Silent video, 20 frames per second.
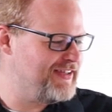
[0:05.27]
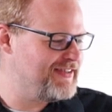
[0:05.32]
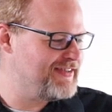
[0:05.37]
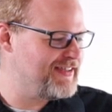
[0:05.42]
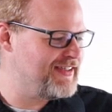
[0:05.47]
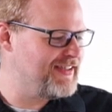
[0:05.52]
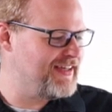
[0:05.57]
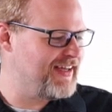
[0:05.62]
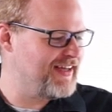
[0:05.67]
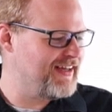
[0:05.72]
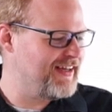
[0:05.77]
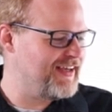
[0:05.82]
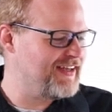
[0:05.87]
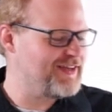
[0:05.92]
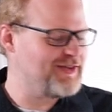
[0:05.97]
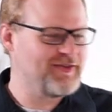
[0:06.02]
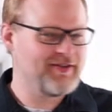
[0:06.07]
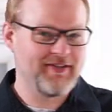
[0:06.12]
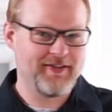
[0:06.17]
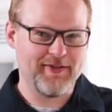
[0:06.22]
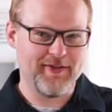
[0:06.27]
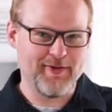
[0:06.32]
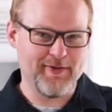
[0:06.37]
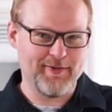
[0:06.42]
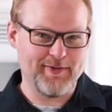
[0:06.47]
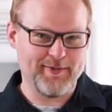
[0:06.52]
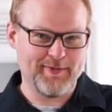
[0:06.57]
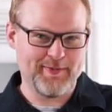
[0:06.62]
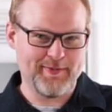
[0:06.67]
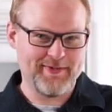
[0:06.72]
See now, like you can
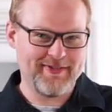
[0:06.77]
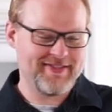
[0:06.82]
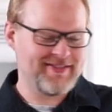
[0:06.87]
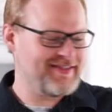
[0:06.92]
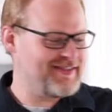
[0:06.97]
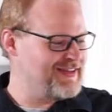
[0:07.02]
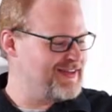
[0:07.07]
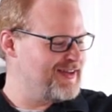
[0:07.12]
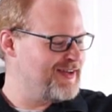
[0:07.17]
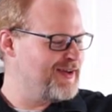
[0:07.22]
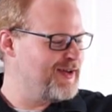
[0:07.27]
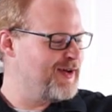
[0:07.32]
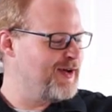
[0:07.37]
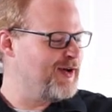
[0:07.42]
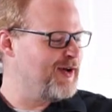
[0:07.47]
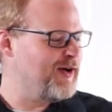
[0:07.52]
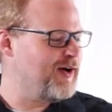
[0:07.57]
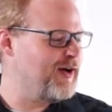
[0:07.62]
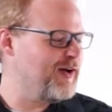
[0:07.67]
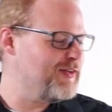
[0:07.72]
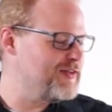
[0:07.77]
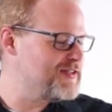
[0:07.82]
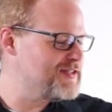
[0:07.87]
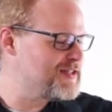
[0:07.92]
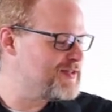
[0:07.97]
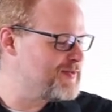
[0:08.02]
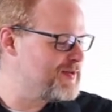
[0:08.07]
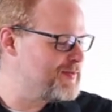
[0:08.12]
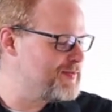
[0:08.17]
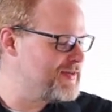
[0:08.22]
use all this
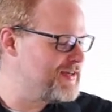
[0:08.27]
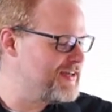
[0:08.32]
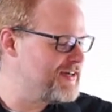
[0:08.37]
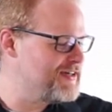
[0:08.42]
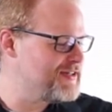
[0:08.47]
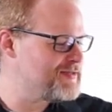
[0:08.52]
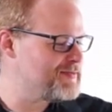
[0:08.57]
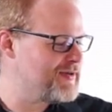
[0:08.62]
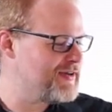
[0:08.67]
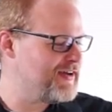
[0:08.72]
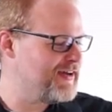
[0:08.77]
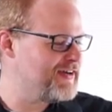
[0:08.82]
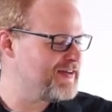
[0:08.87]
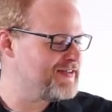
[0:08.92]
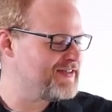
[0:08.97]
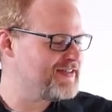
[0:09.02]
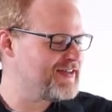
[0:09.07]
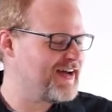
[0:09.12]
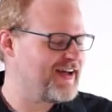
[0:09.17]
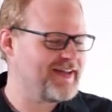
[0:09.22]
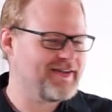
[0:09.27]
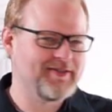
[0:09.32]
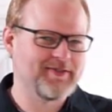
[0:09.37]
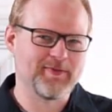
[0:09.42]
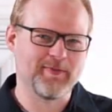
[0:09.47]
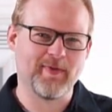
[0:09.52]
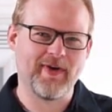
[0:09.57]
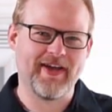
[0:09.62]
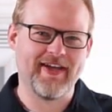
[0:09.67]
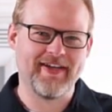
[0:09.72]
equipment here, spend hundreds of dollars,
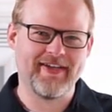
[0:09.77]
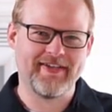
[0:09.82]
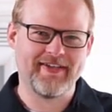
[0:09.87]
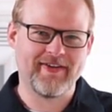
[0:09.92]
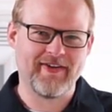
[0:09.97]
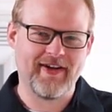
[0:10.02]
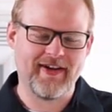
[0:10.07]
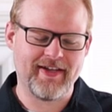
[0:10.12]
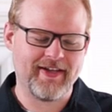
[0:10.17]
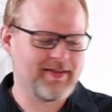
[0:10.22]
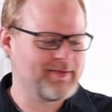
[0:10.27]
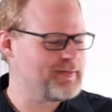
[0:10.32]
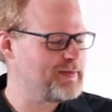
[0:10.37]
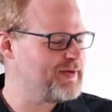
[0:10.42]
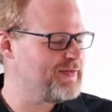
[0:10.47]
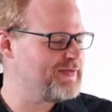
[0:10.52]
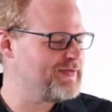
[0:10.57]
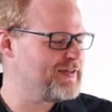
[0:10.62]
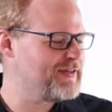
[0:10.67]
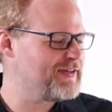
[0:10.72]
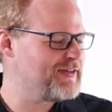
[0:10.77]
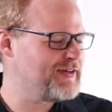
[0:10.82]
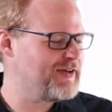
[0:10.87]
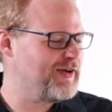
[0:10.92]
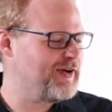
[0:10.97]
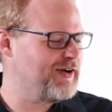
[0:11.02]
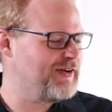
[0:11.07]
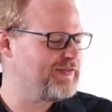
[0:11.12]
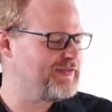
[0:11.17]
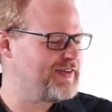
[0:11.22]
weigh it, try to get the perfect
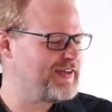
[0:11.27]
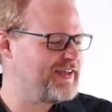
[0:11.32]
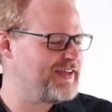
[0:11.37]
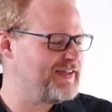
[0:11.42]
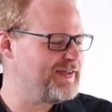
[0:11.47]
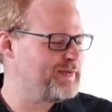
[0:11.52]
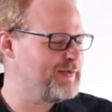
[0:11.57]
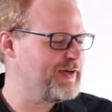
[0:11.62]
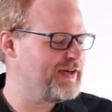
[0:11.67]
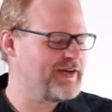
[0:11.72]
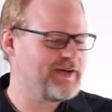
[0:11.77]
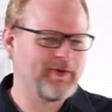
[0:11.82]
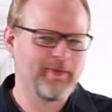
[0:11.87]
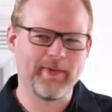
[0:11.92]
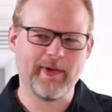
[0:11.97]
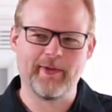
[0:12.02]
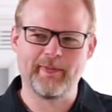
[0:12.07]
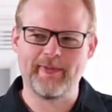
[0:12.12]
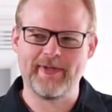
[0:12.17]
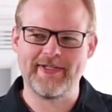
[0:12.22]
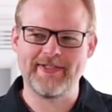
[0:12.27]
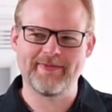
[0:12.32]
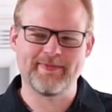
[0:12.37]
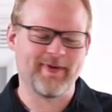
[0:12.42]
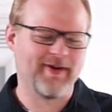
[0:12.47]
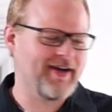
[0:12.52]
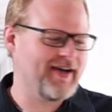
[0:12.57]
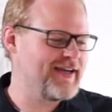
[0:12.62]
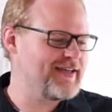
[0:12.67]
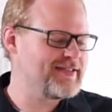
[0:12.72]
coffee, win a Nobel Peace
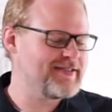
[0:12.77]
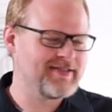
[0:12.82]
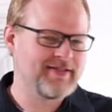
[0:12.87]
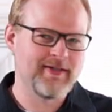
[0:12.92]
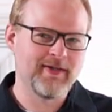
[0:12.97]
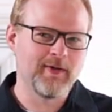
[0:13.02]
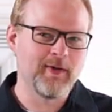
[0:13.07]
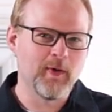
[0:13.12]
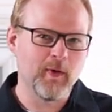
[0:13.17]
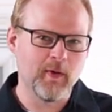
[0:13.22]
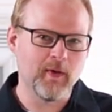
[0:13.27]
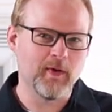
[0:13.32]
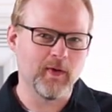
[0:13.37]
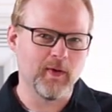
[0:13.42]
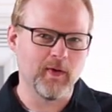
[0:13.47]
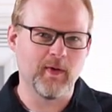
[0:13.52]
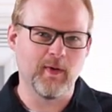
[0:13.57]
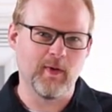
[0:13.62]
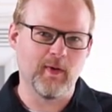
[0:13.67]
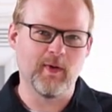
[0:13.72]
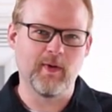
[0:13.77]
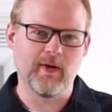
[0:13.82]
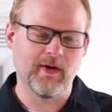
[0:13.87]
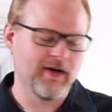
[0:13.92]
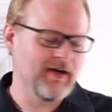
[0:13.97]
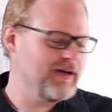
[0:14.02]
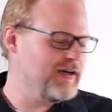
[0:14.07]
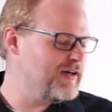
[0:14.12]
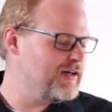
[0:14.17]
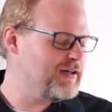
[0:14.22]
Prize,
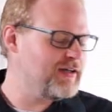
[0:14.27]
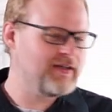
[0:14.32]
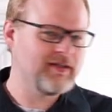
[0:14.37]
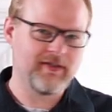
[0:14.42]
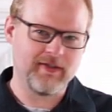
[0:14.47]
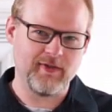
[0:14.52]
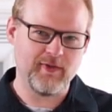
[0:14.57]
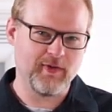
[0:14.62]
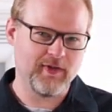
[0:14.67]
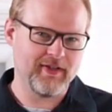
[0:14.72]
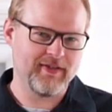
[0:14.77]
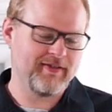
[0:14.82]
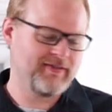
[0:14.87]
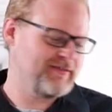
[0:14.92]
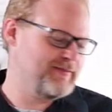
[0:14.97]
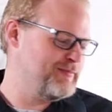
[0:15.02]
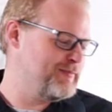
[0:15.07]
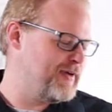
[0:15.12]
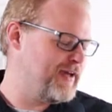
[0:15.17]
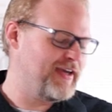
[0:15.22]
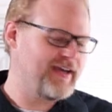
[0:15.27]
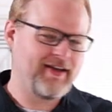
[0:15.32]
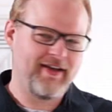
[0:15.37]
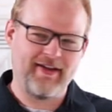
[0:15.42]
or you could make